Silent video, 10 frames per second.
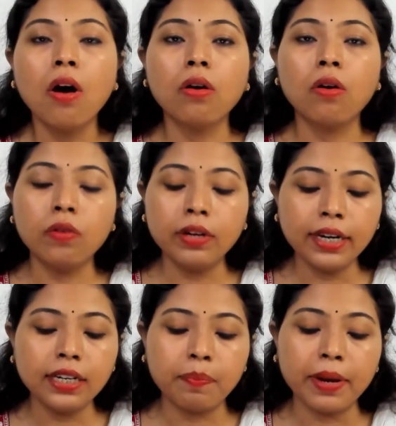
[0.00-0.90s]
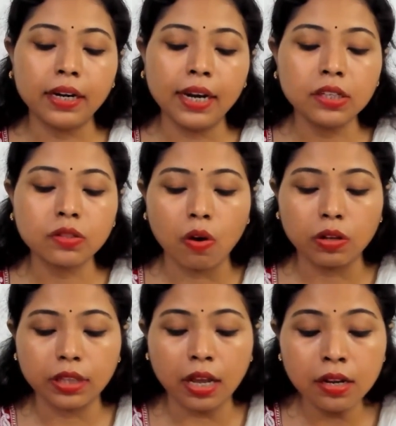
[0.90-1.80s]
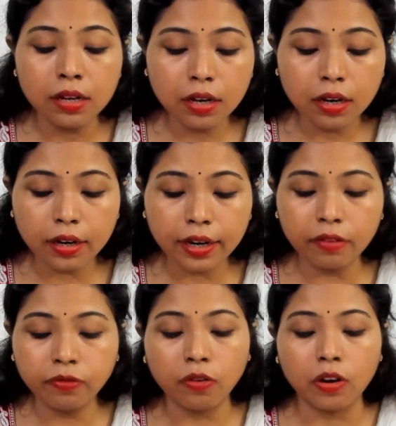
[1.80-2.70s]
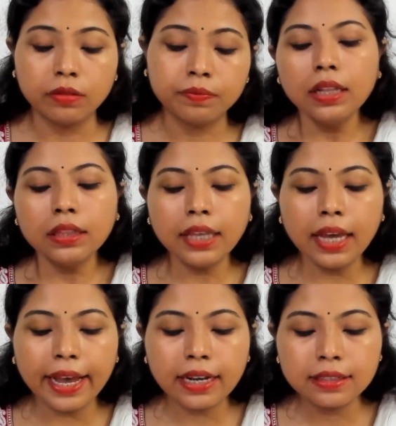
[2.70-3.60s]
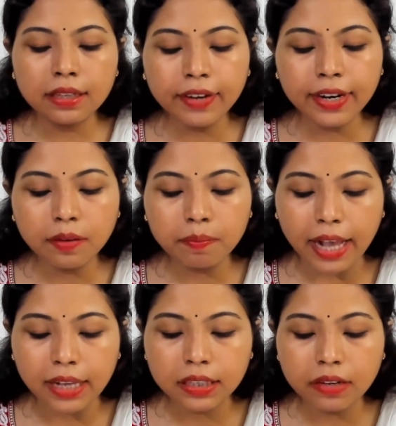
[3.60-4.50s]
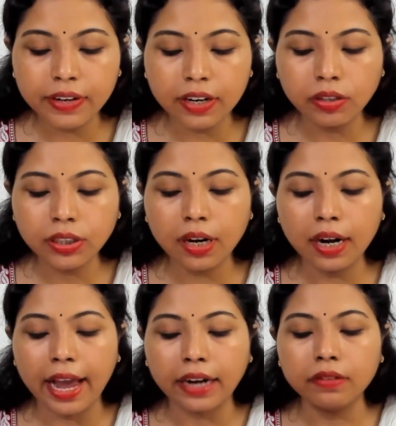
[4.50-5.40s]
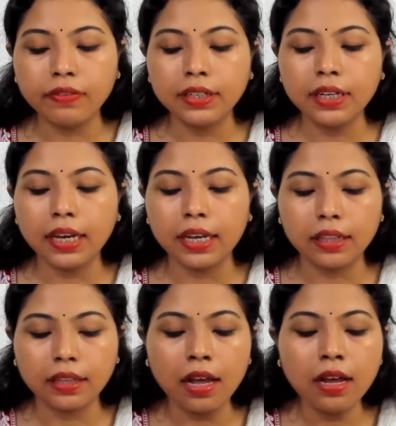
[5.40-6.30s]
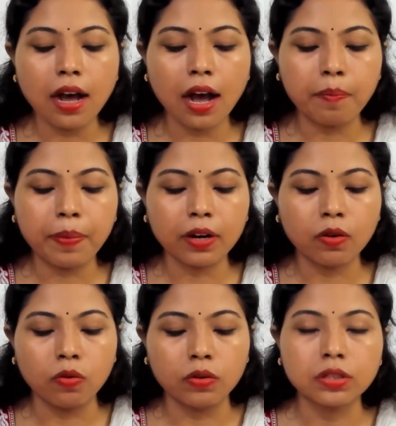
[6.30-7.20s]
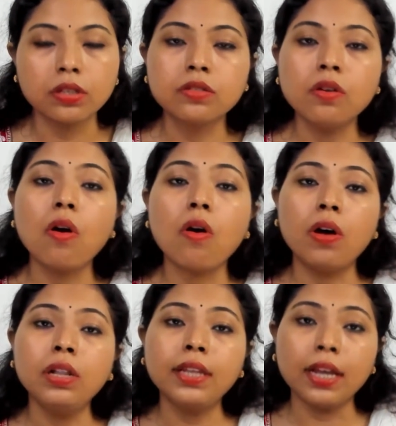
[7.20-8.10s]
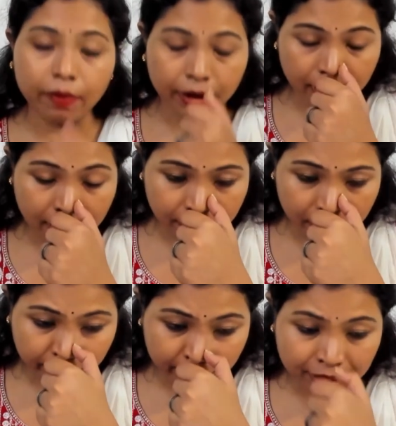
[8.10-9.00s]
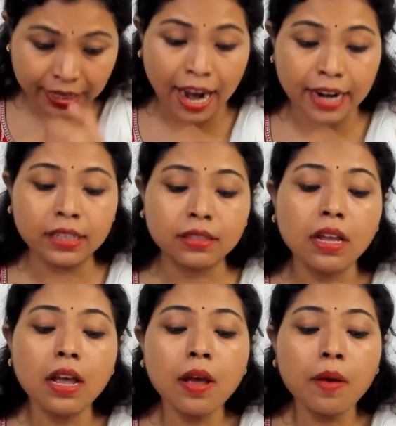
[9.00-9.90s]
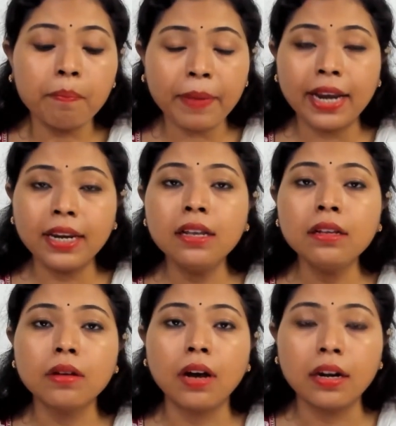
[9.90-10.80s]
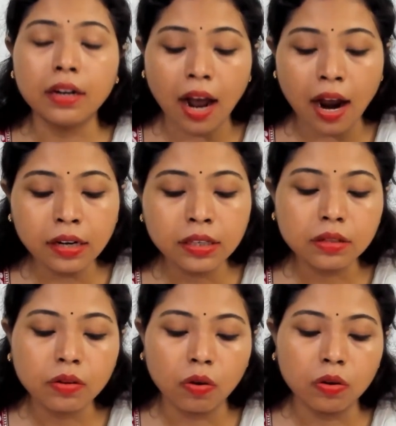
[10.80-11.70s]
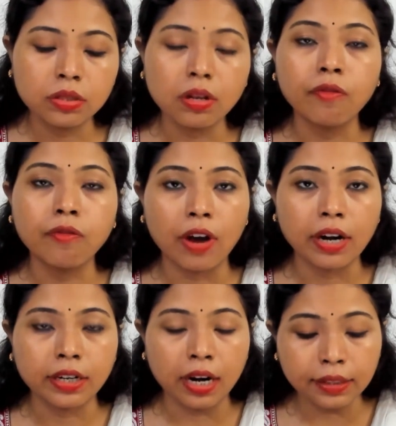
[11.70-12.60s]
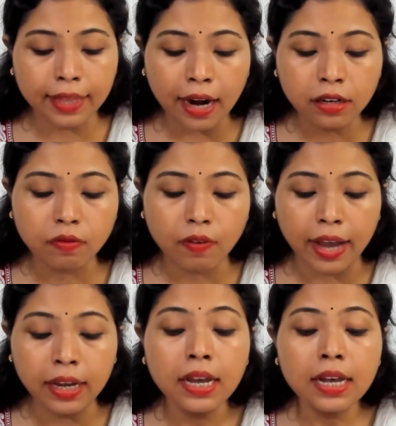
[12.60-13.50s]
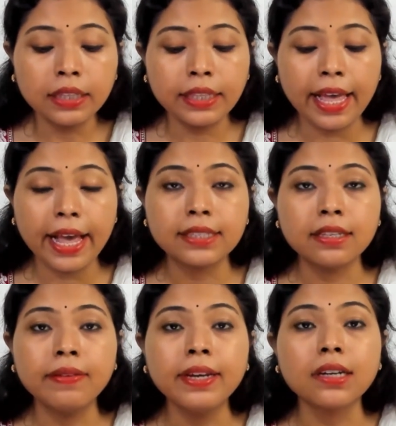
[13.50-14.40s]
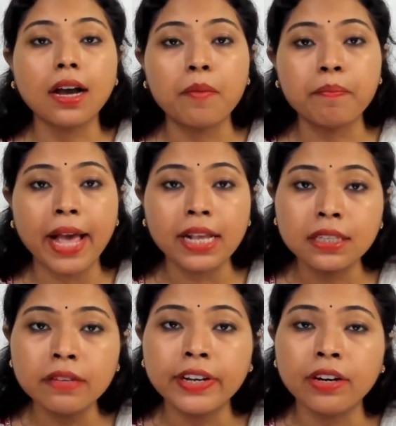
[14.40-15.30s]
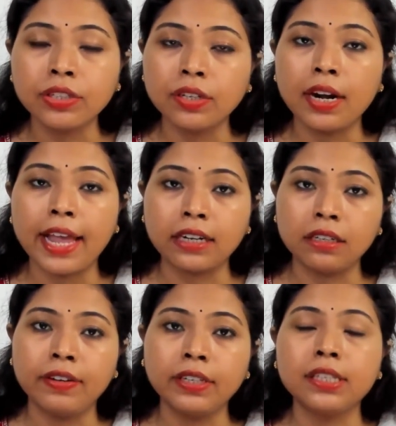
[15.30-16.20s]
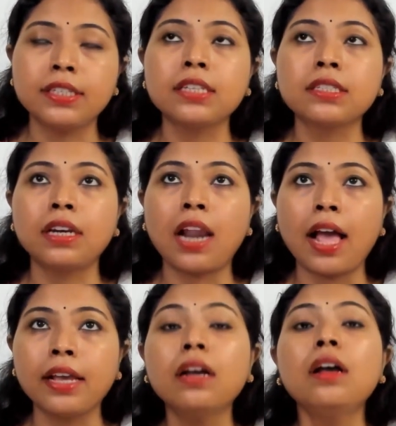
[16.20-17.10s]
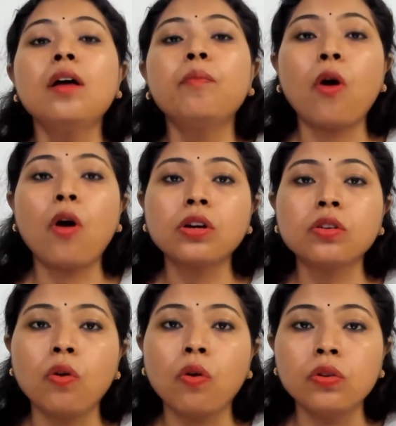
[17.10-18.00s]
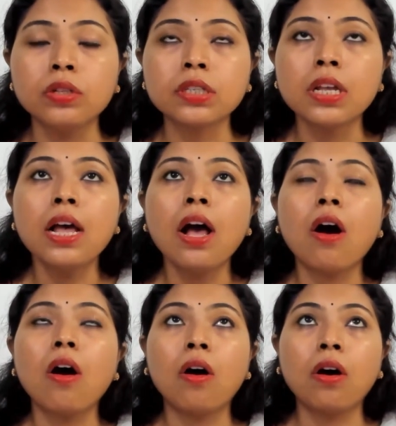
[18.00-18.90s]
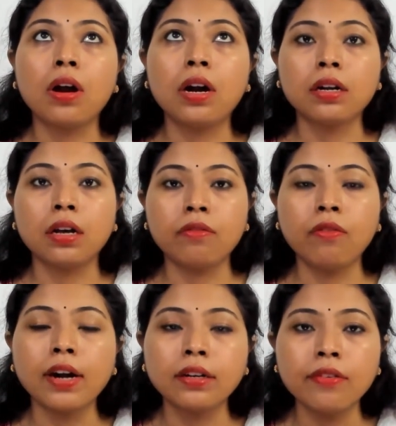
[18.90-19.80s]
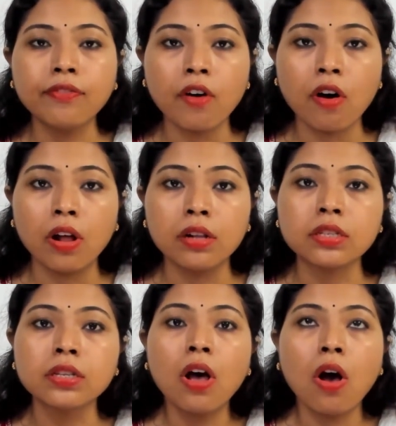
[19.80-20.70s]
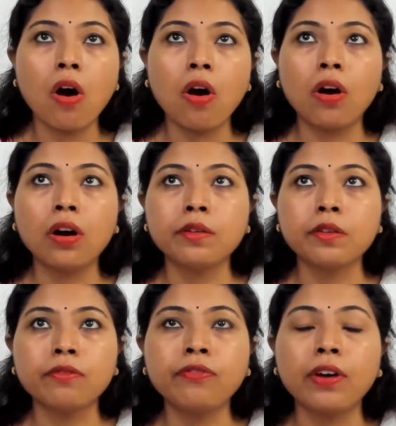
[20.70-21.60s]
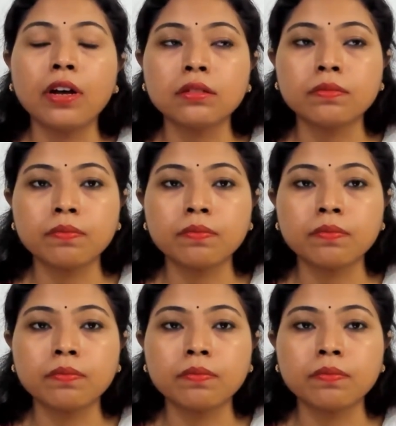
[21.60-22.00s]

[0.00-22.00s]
only depends on the rainfall. They exhibit massive erosional activity in the upper course. So all the Himalayan rivers carries many large course of water. That's why they exhibit a massive erosional activity, just like potholes or waterfalls or uh,